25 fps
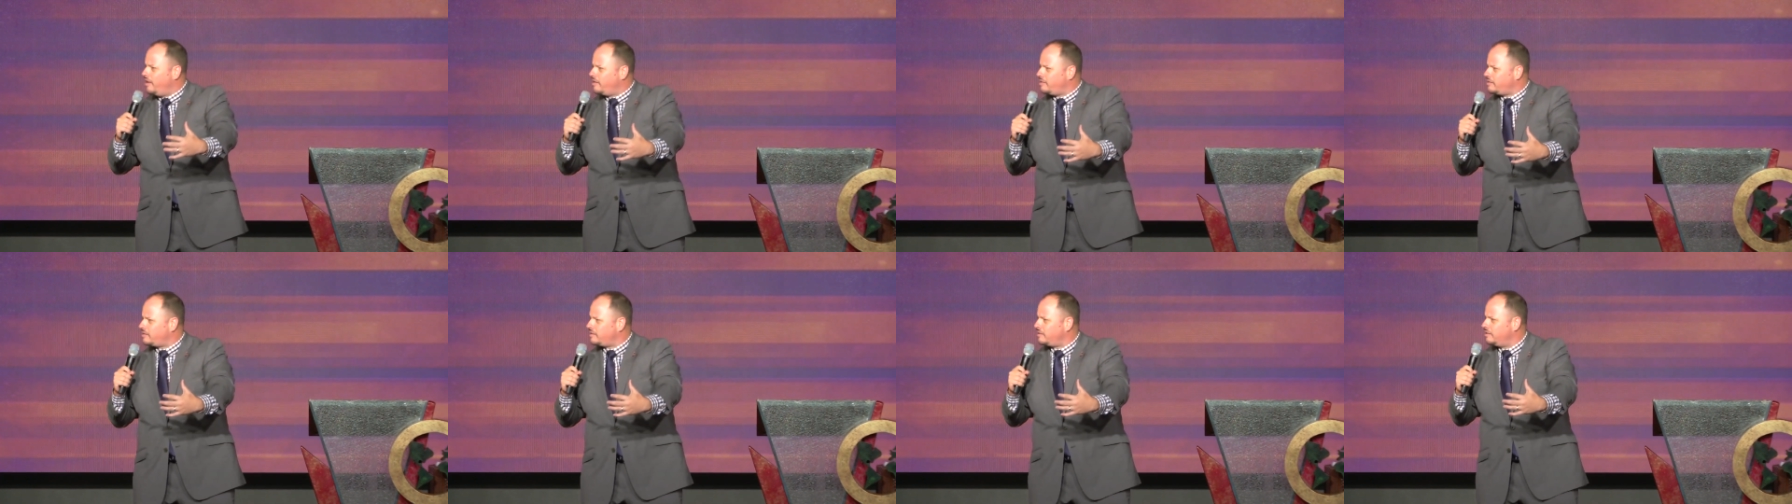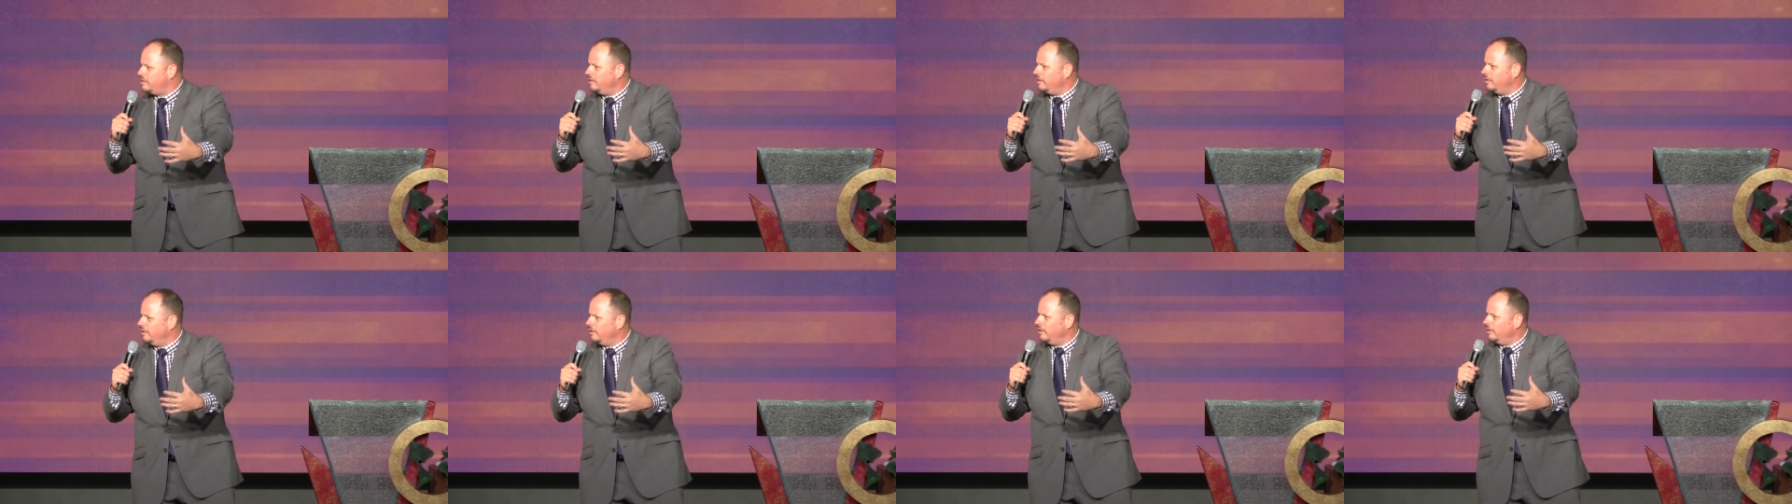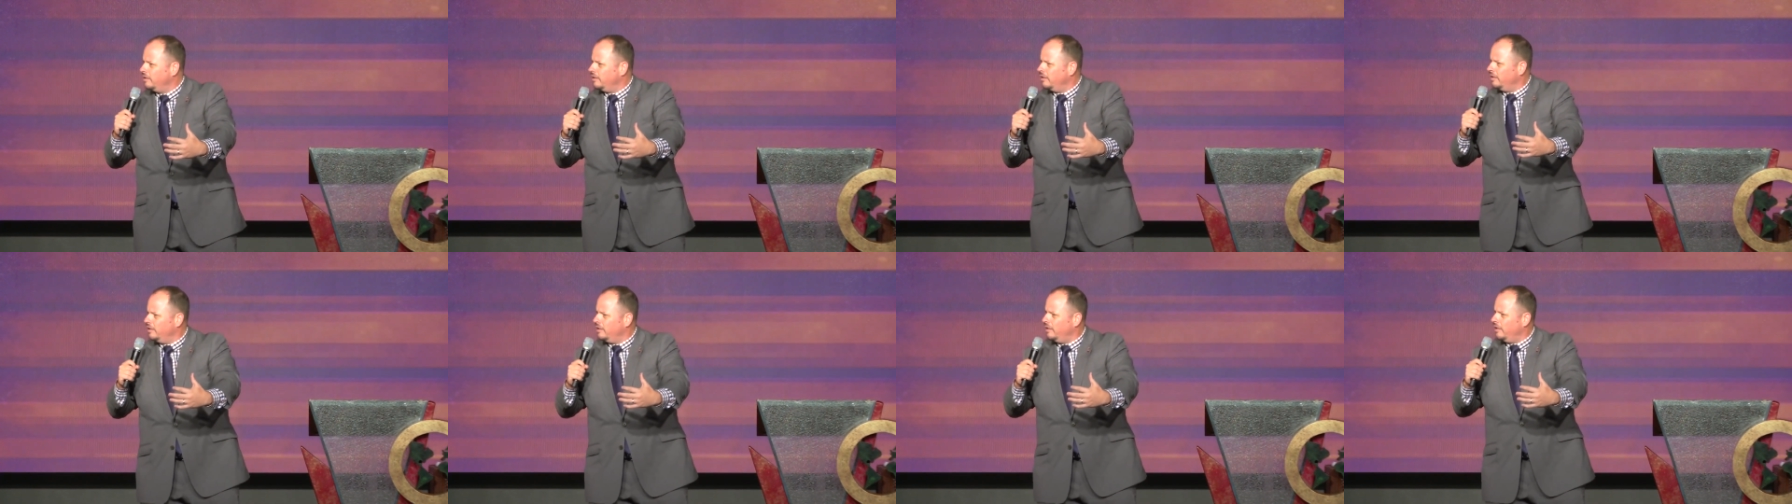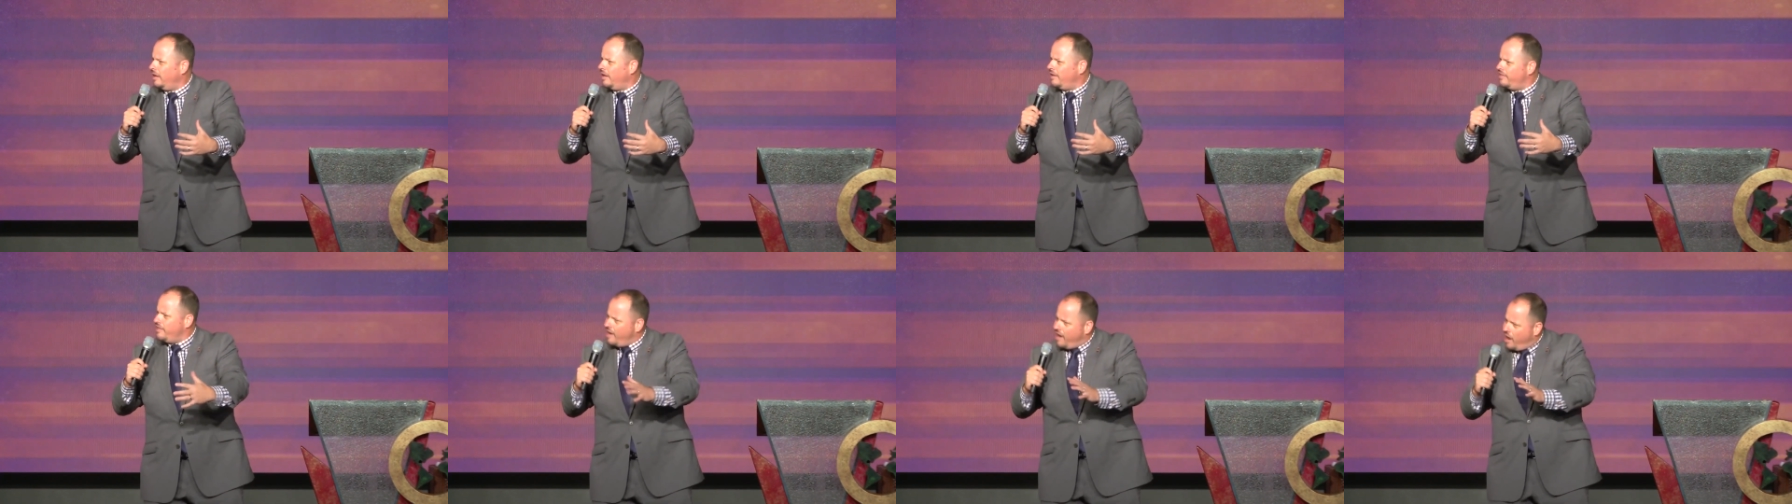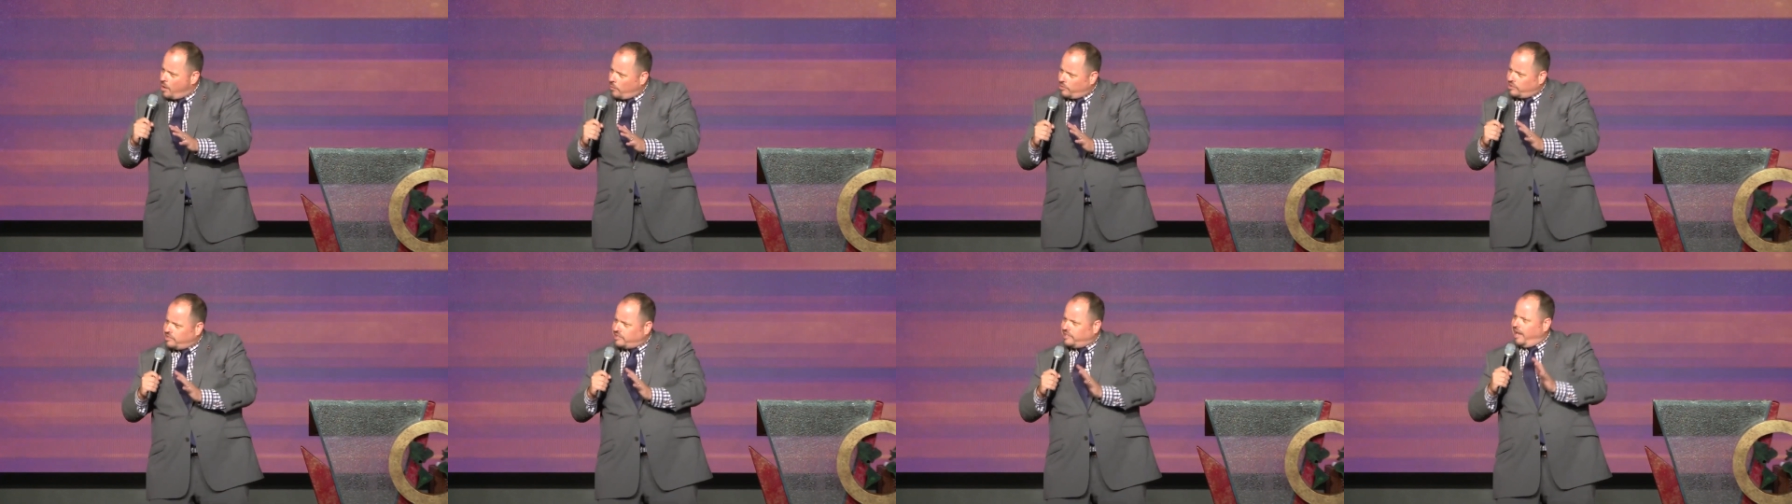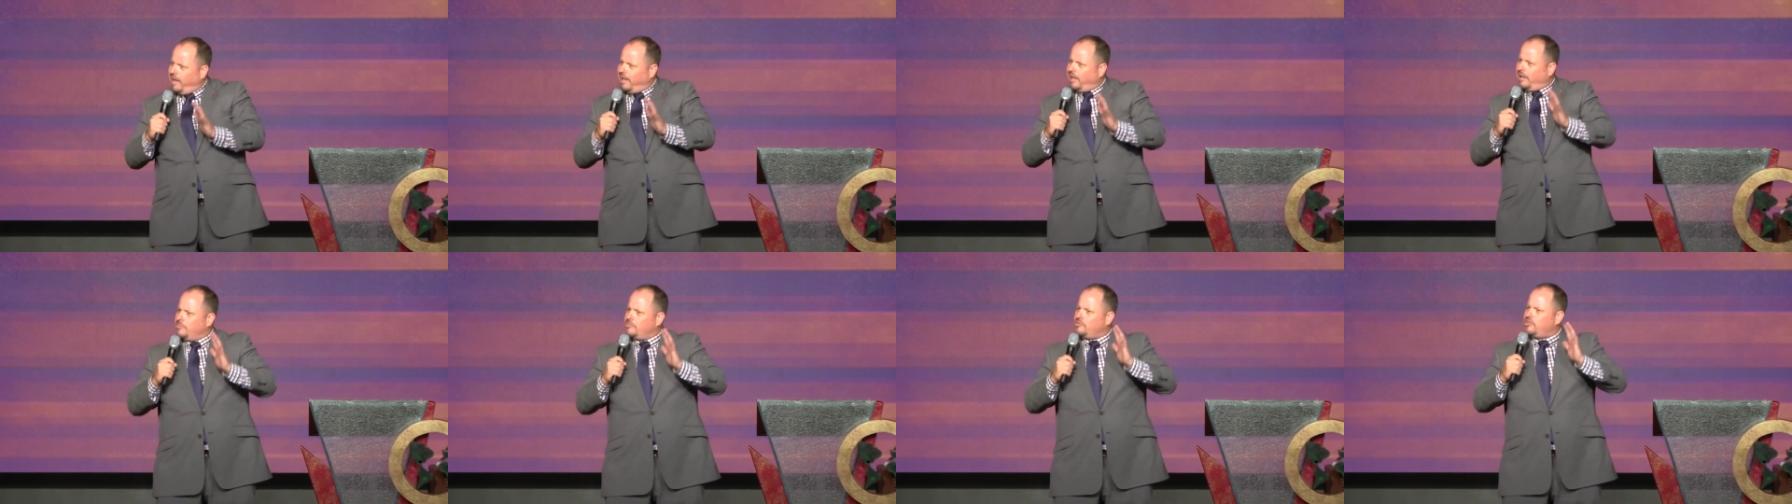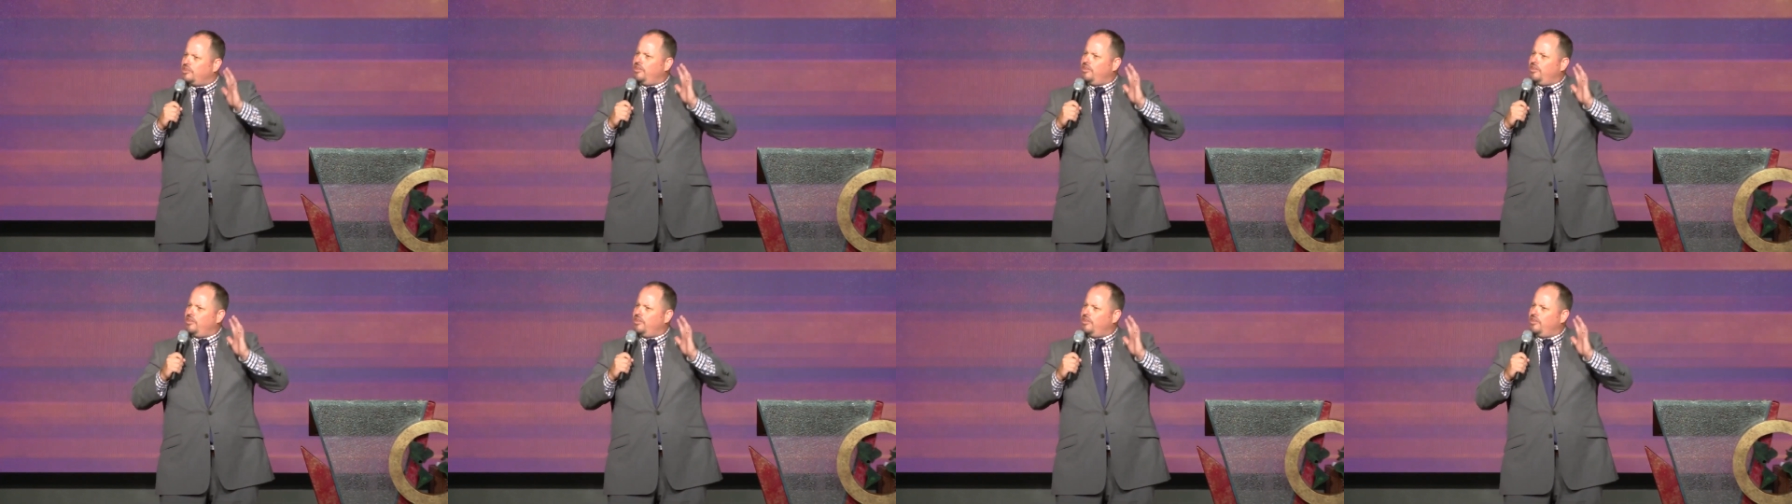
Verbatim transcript: us. And then I would take them